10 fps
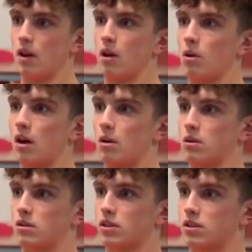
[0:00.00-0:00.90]
No, I
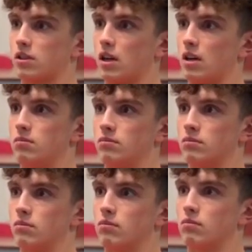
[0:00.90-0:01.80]
was just
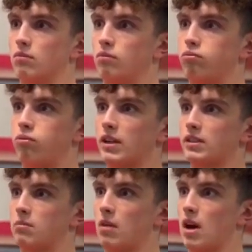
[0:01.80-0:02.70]

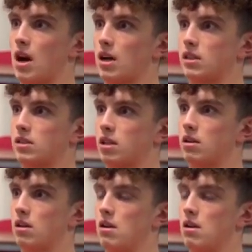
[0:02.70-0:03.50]
resting my eyes.